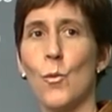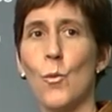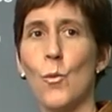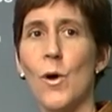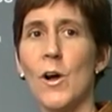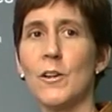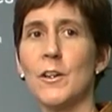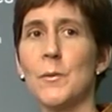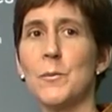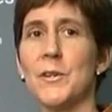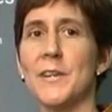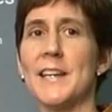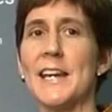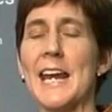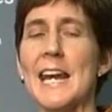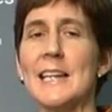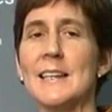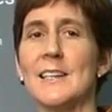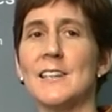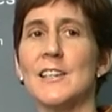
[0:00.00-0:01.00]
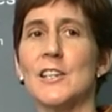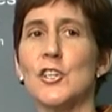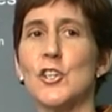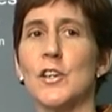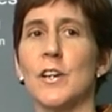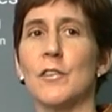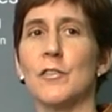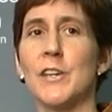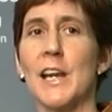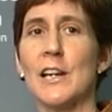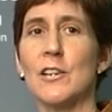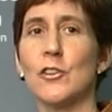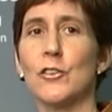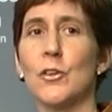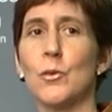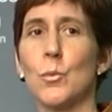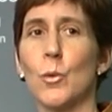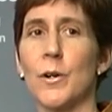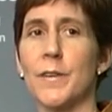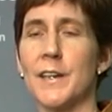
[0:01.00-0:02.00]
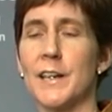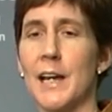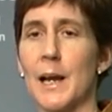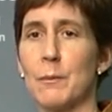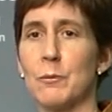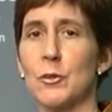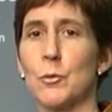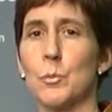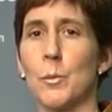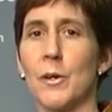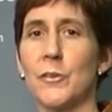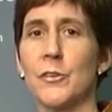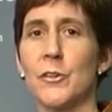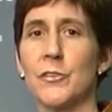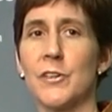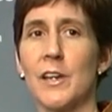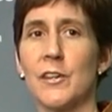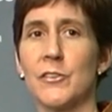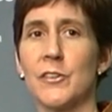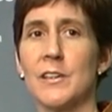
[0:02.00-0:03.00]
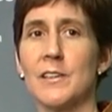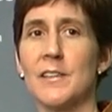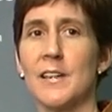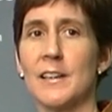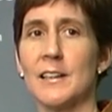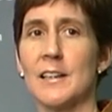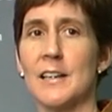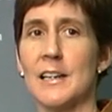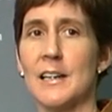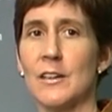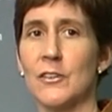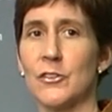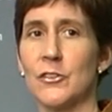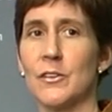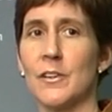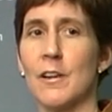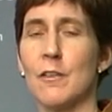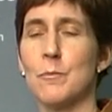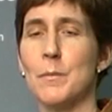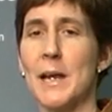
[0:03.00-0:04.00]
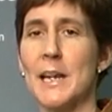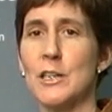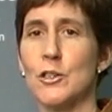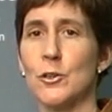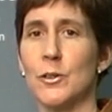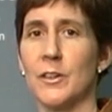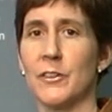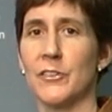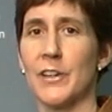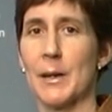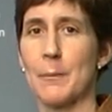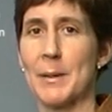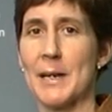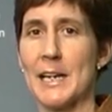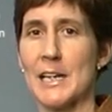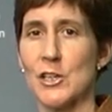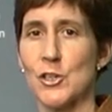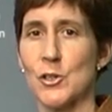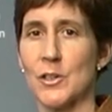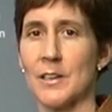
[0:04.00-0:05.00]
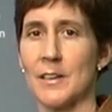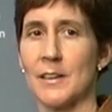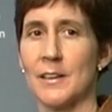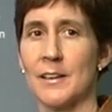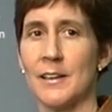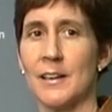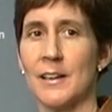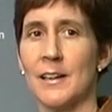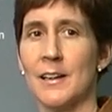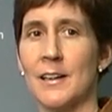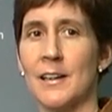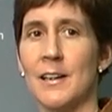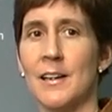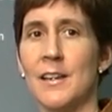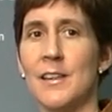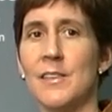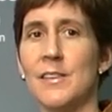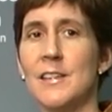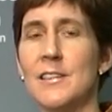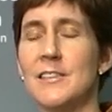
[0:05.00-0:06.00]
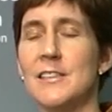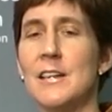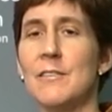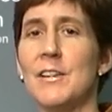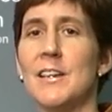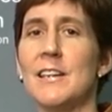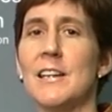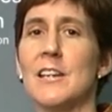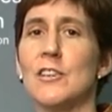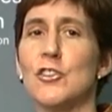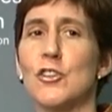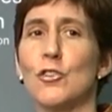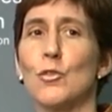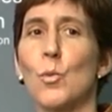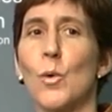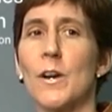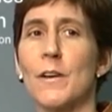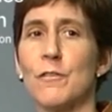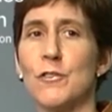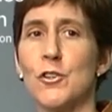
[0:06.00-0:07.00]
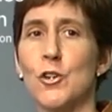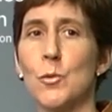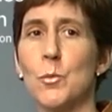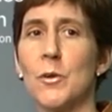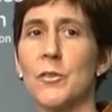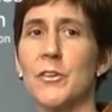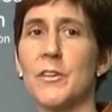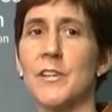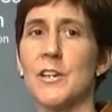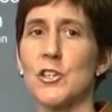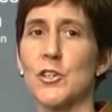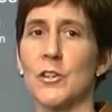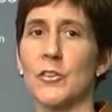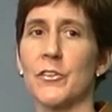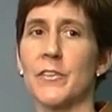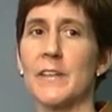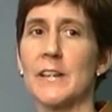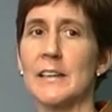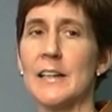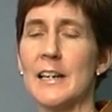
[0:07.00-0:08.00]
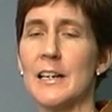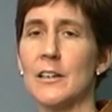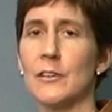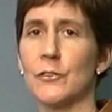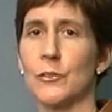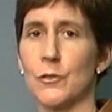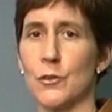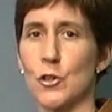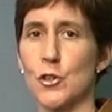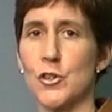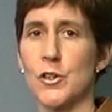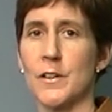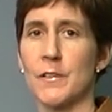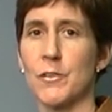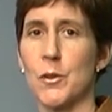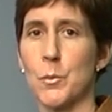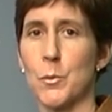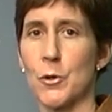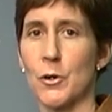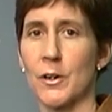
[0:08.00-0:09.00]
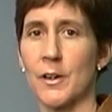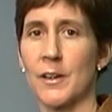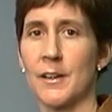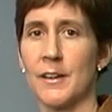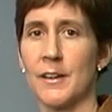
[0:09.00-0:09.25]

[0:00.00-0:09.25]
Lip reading: Welcome to the 8th edition of Daniels and Worthingham's Muscle Testing Techniques of Manual Examination. This DVD is just one of numerous additions to the latest version of the book.